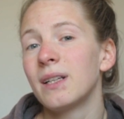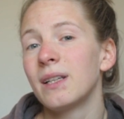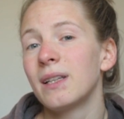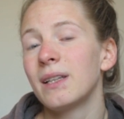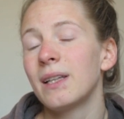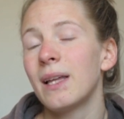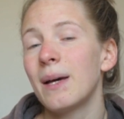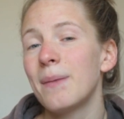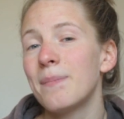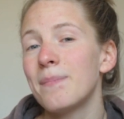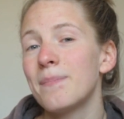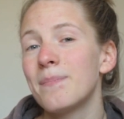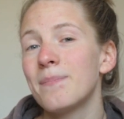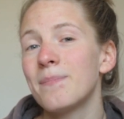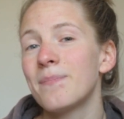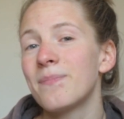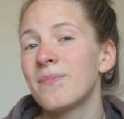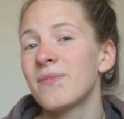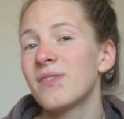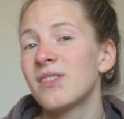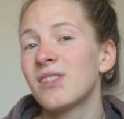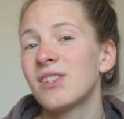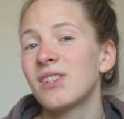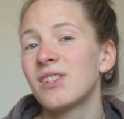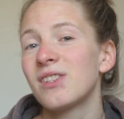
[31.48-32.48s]
Let's
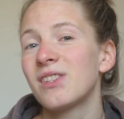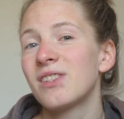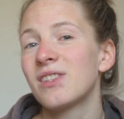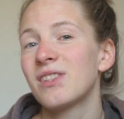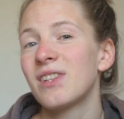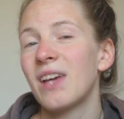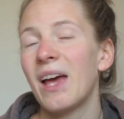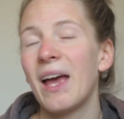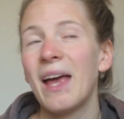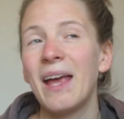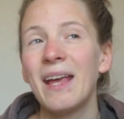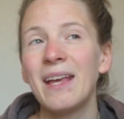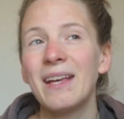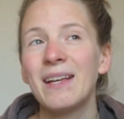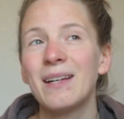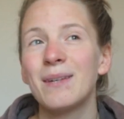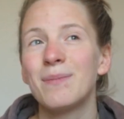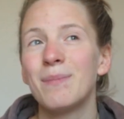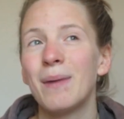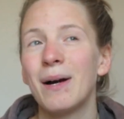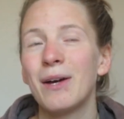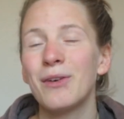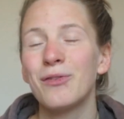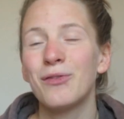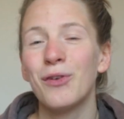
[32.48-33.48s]
take
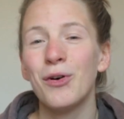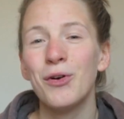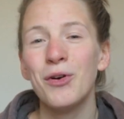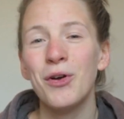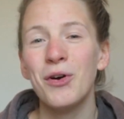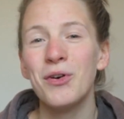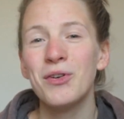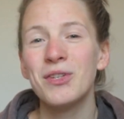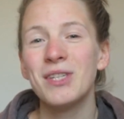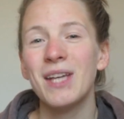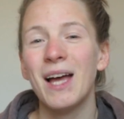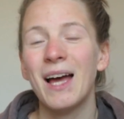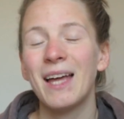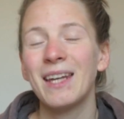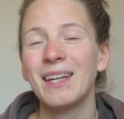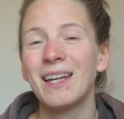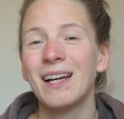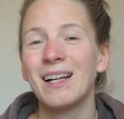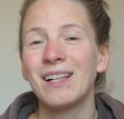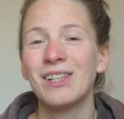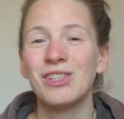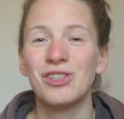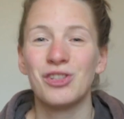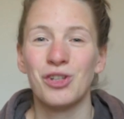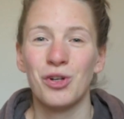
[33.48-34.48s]
my photos and
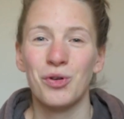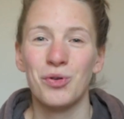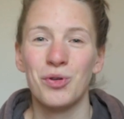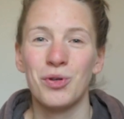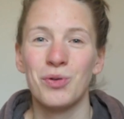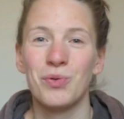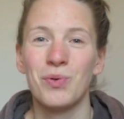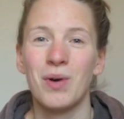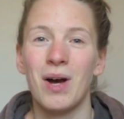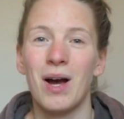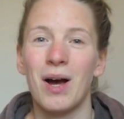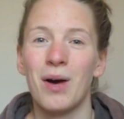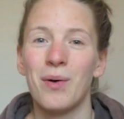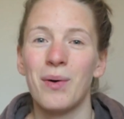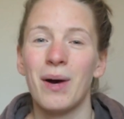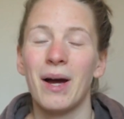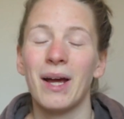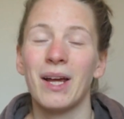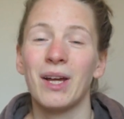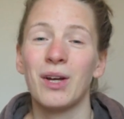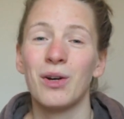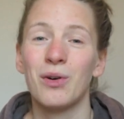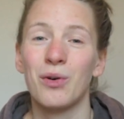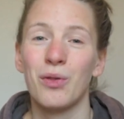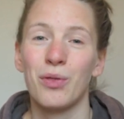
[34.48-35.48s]
I'll show you how
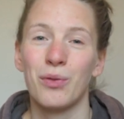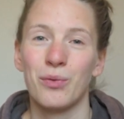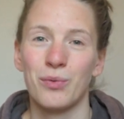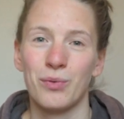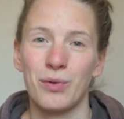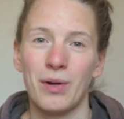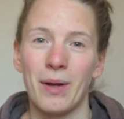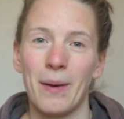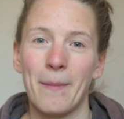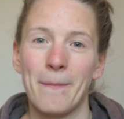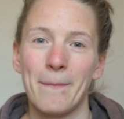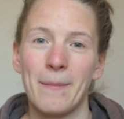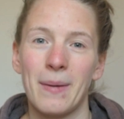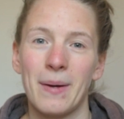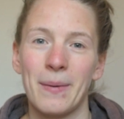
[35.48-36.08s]
I go through them.